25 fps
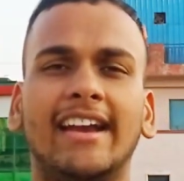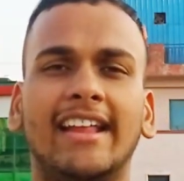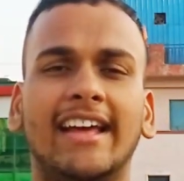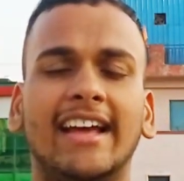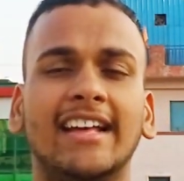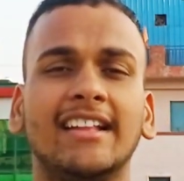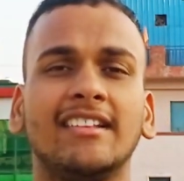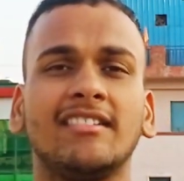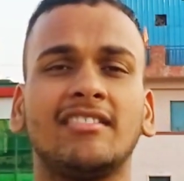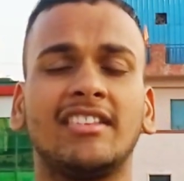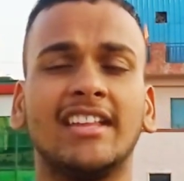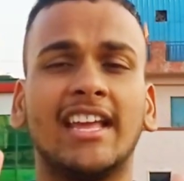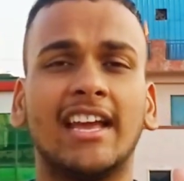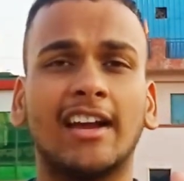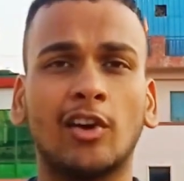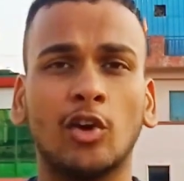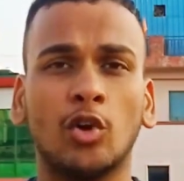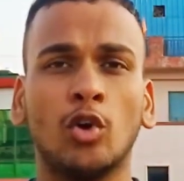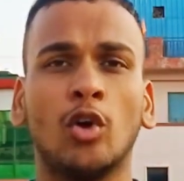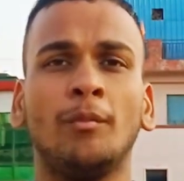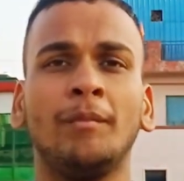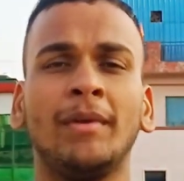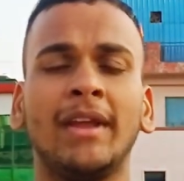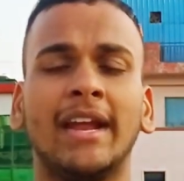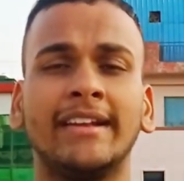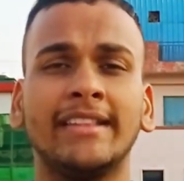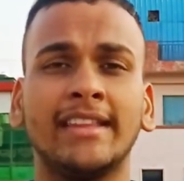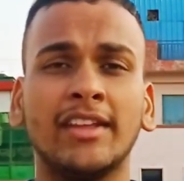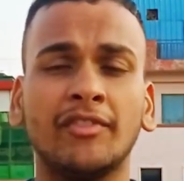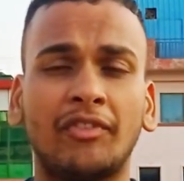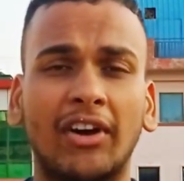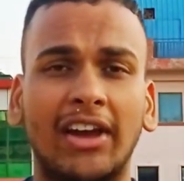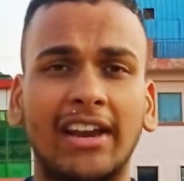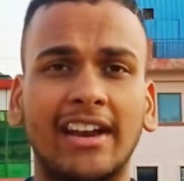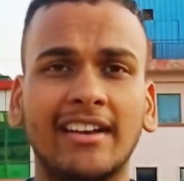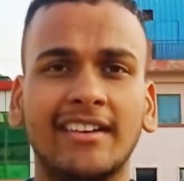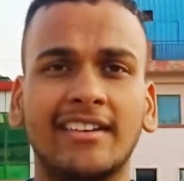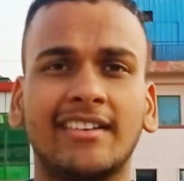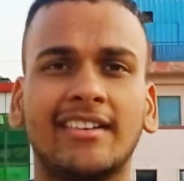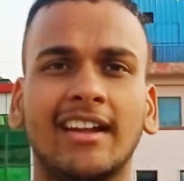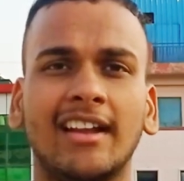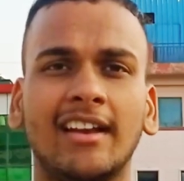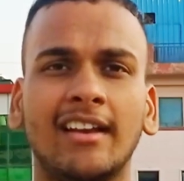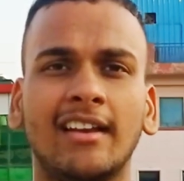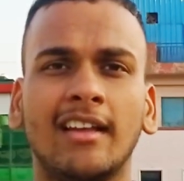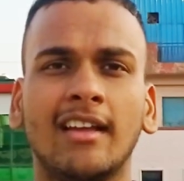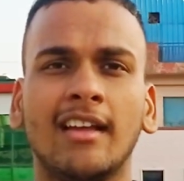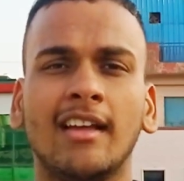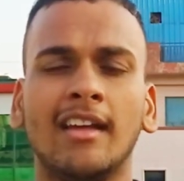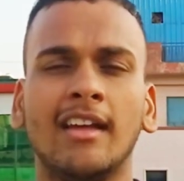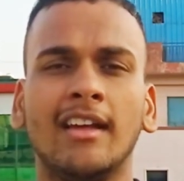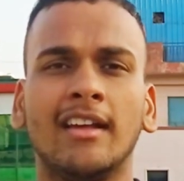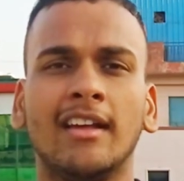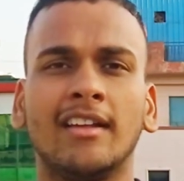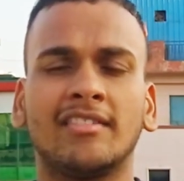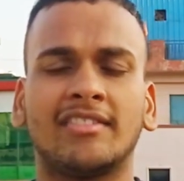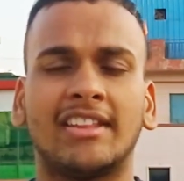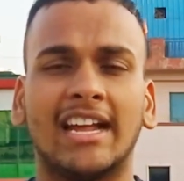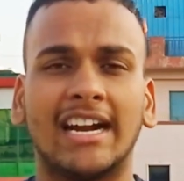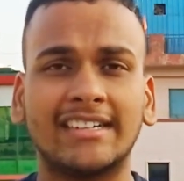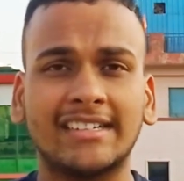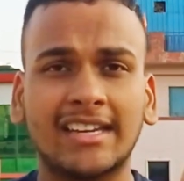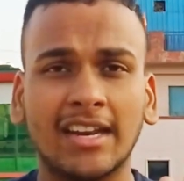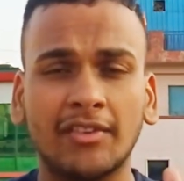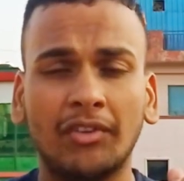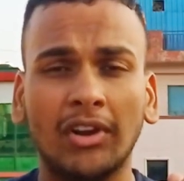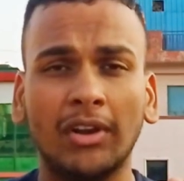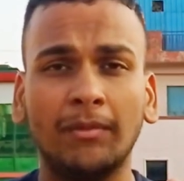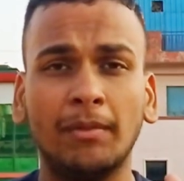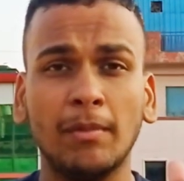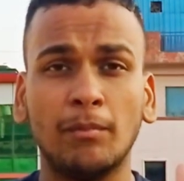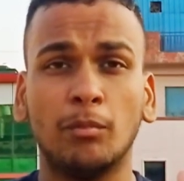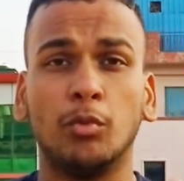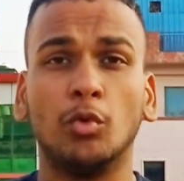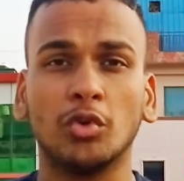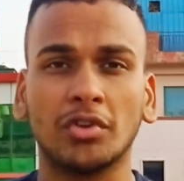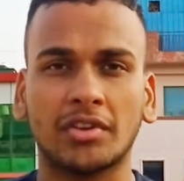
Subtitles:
and hence the economy and the financial sector will be